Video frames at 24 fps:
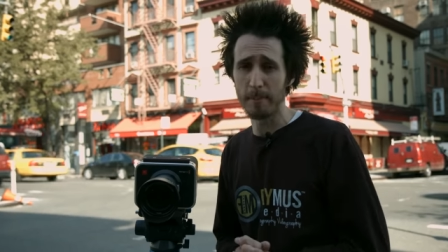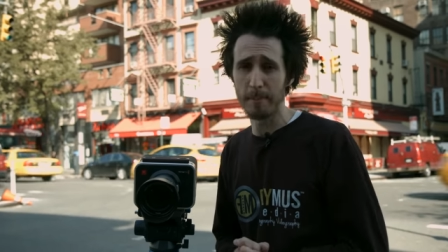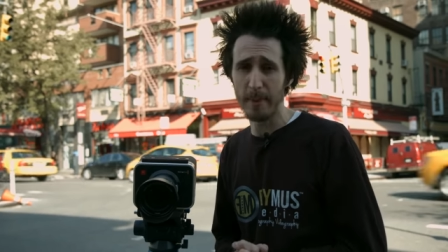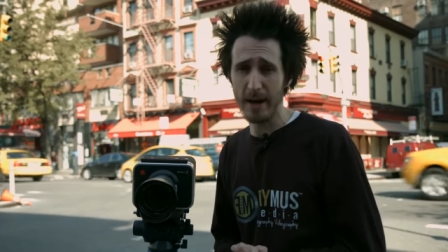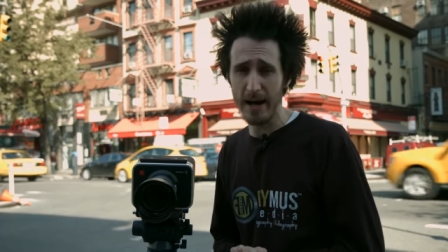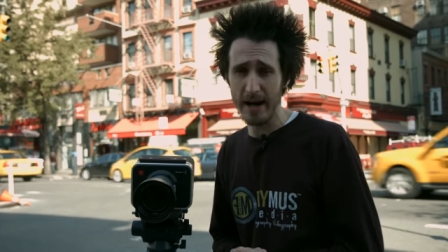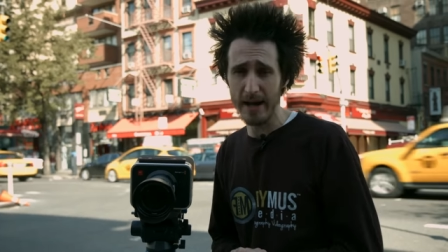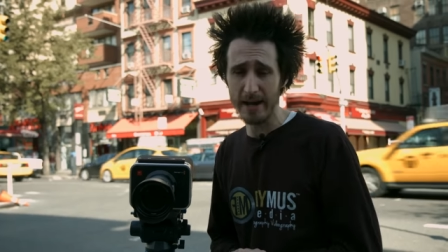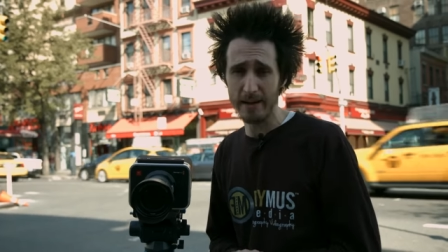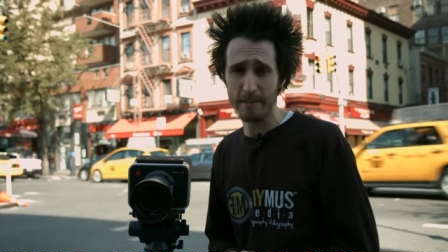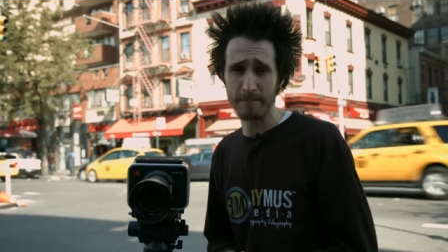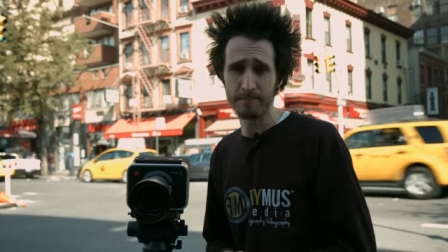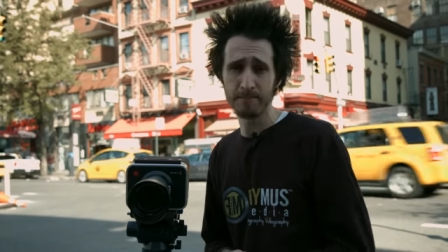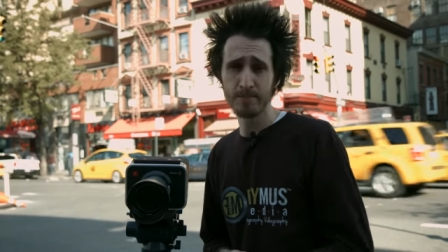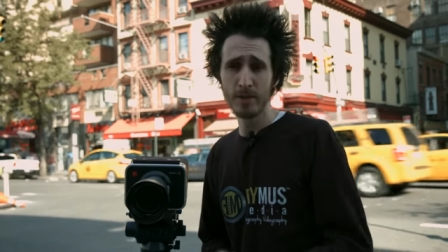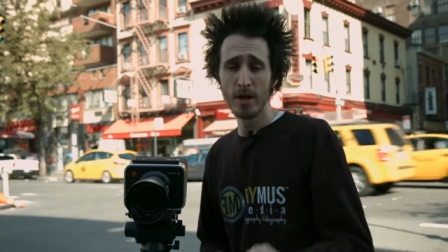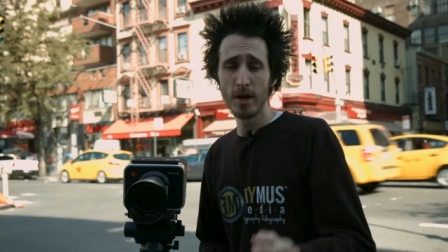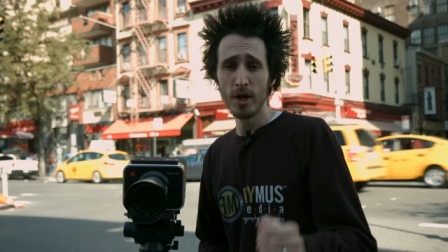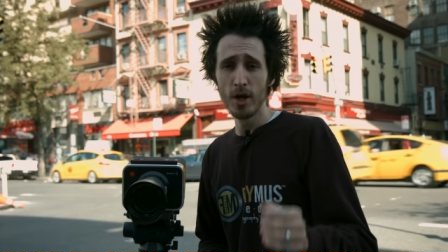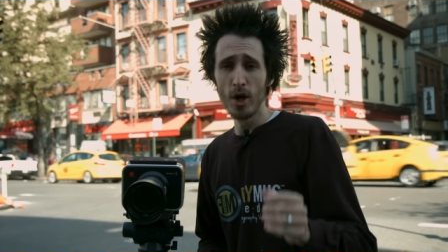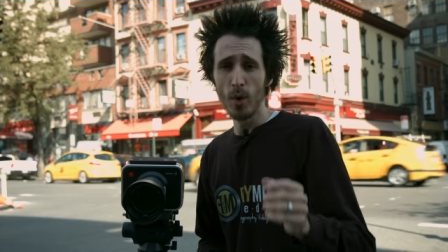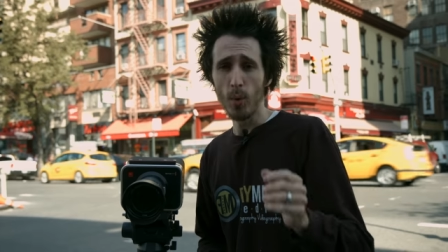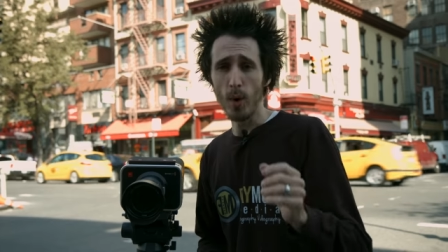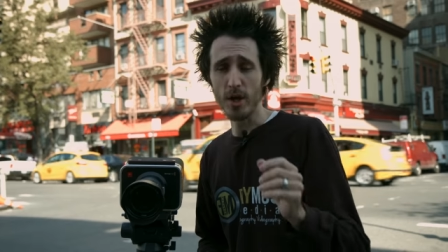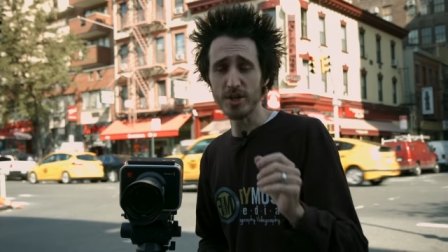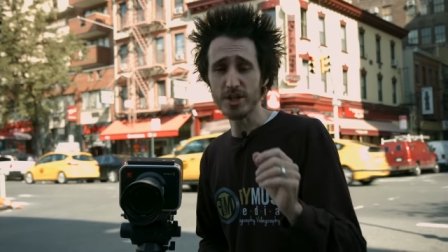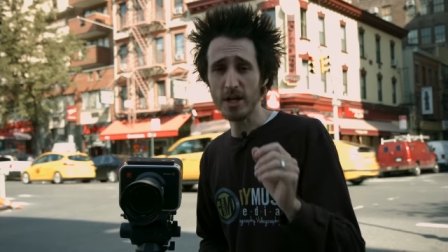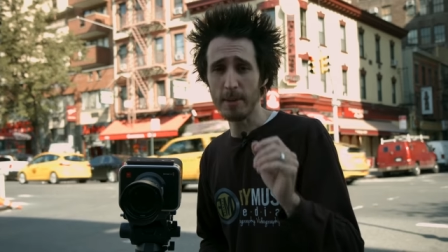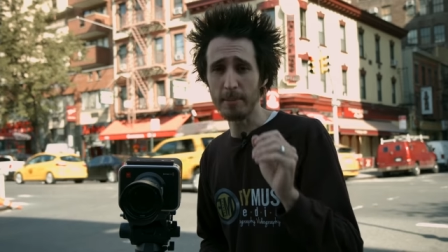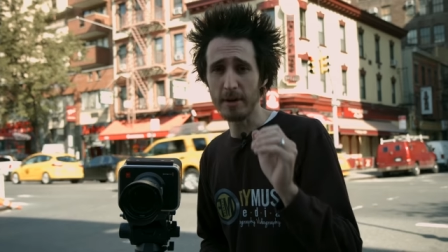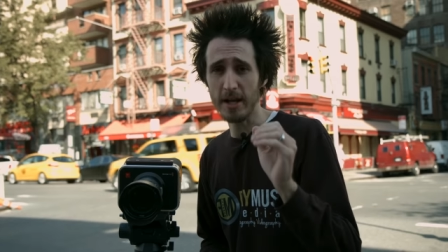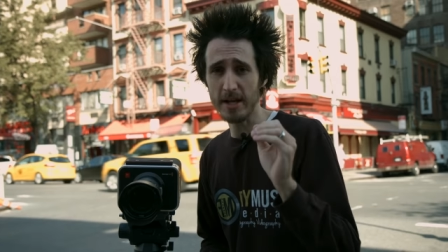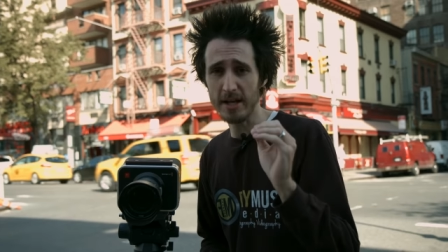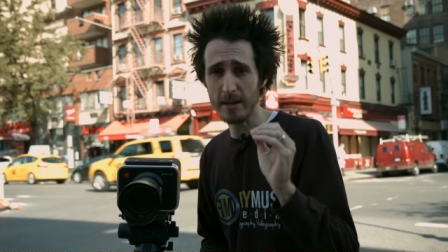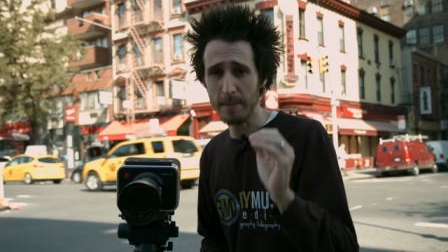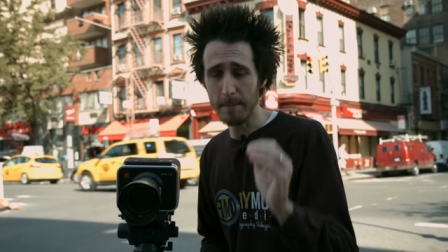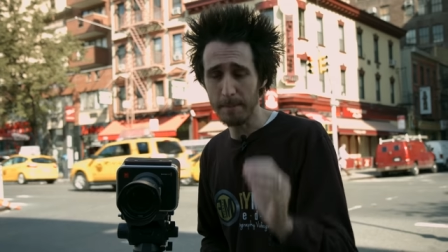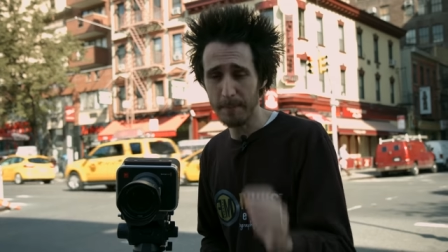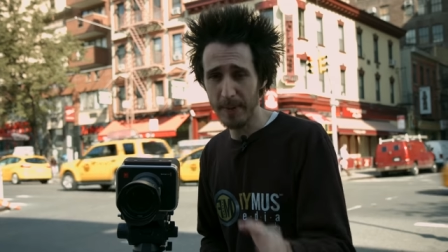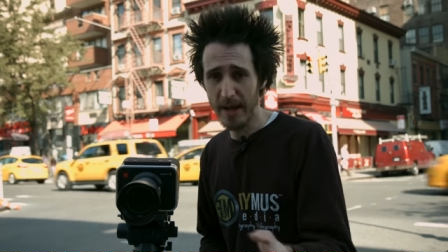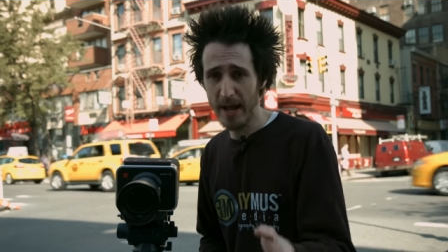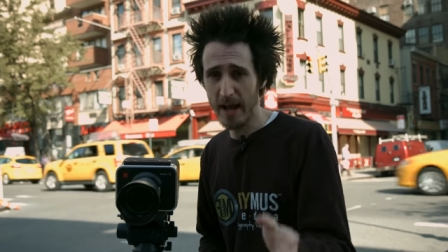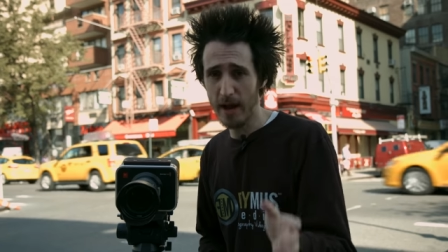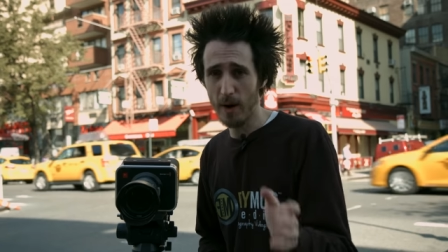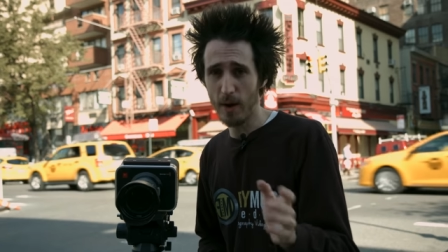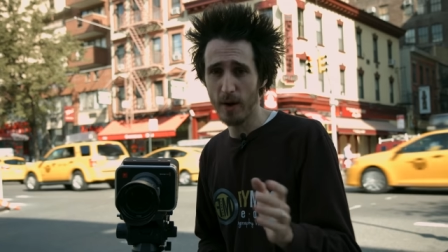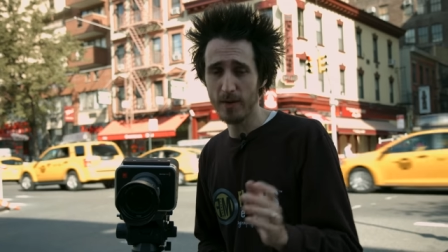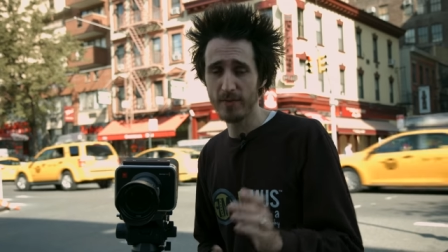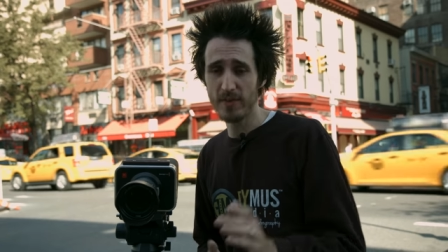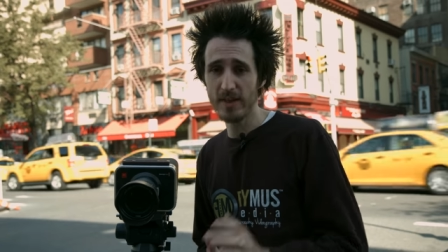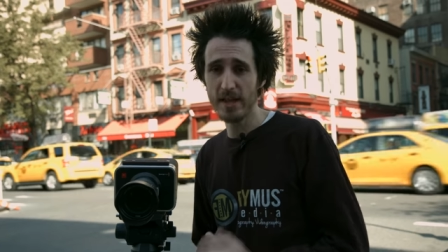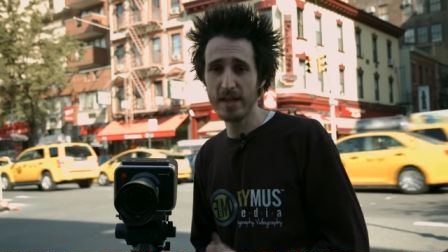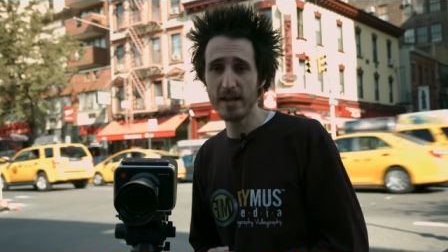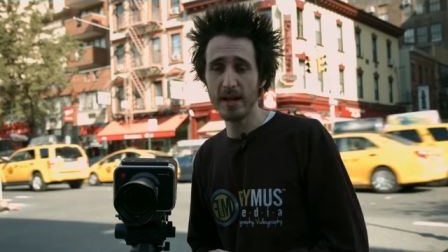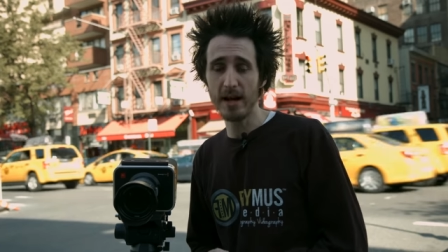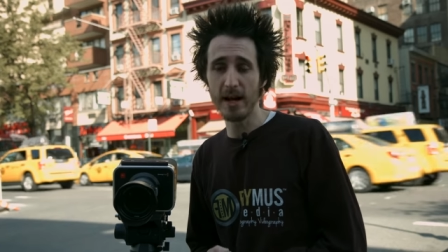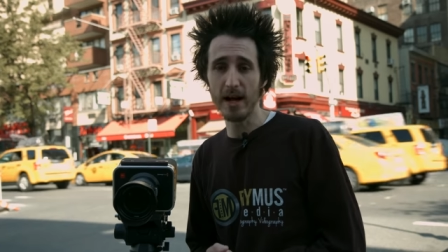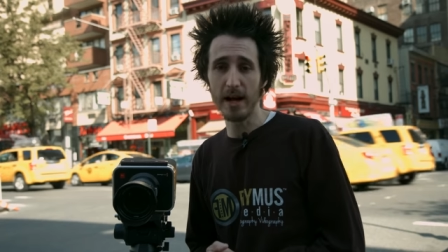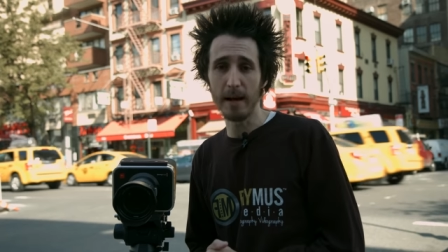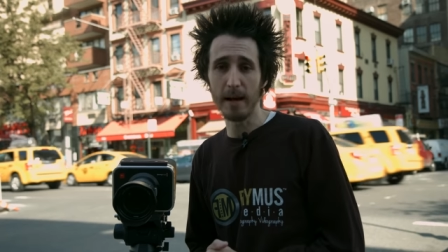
bottom, which I'm gonna compare the